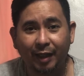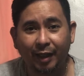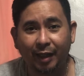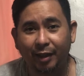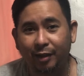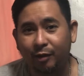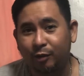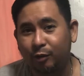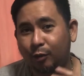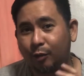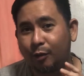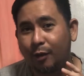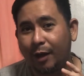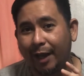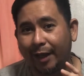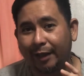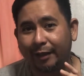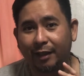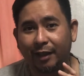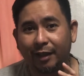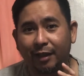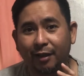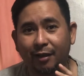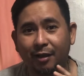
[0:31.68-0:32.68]
into
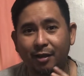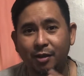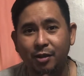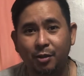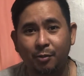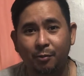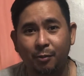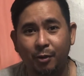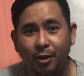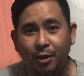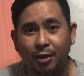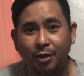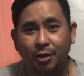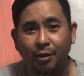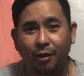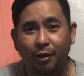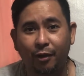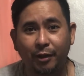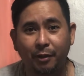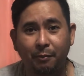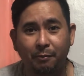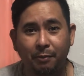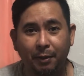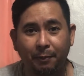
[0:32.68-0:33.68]
handling customers
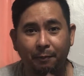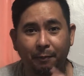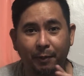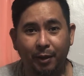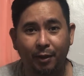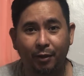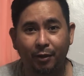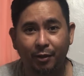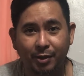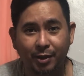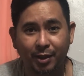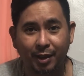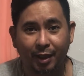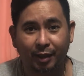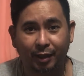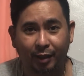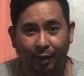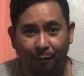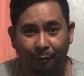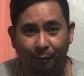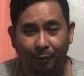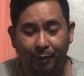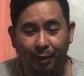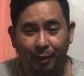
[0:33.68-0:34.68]
on a BPO
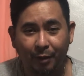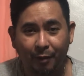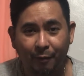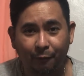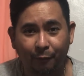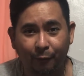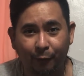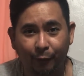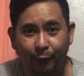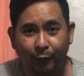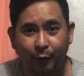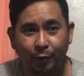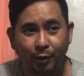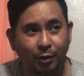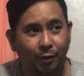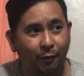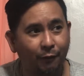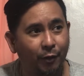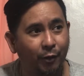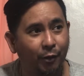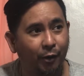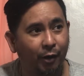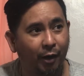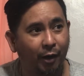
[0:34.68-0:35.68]
setup. For those
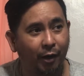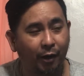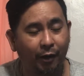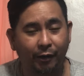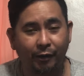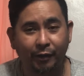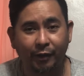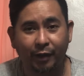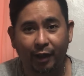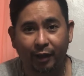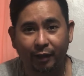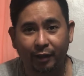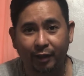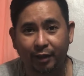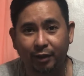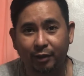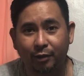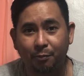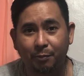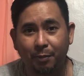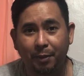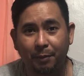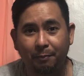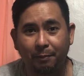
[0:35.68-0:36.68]
of you who are not
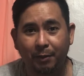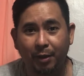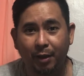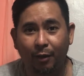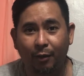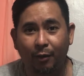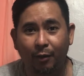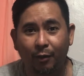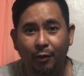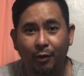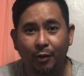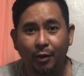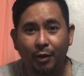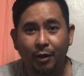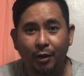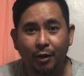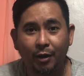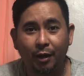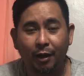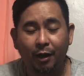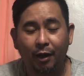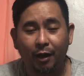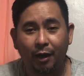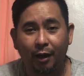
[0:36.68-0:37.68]
into BPO,
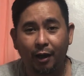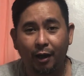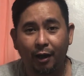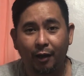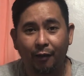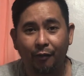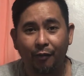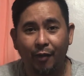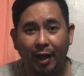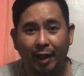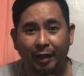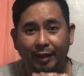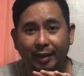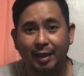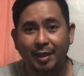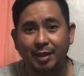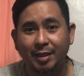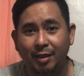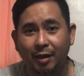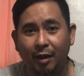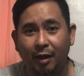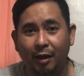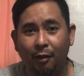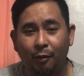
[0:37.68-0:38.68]
that
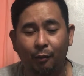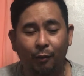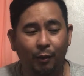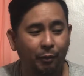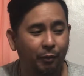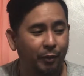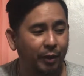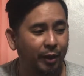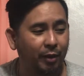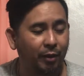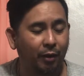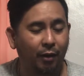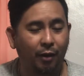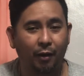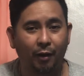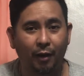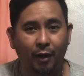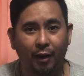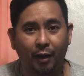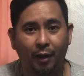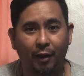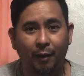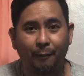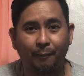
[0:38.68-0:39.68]
is what we call
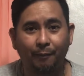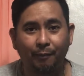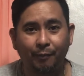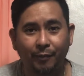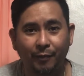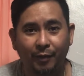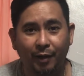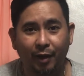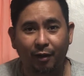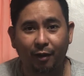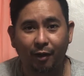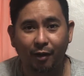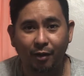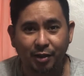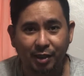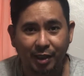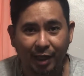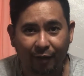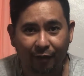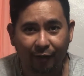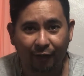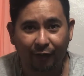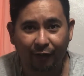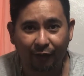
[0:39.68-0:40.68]
the call
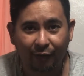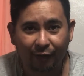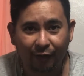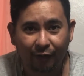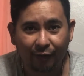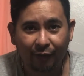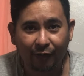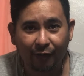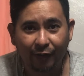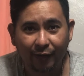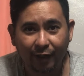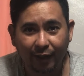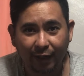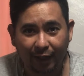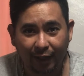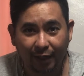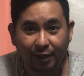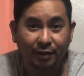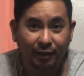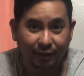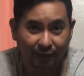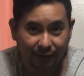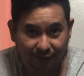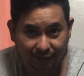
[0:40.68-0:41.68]
center
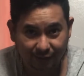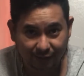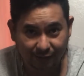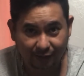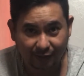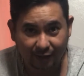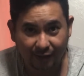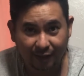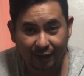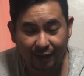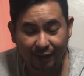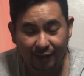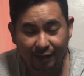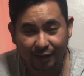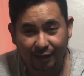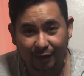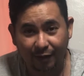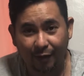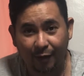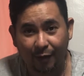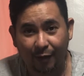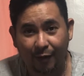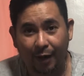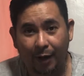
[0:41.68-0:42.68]
agents.
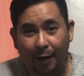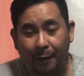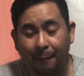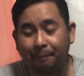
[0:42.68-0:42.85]
So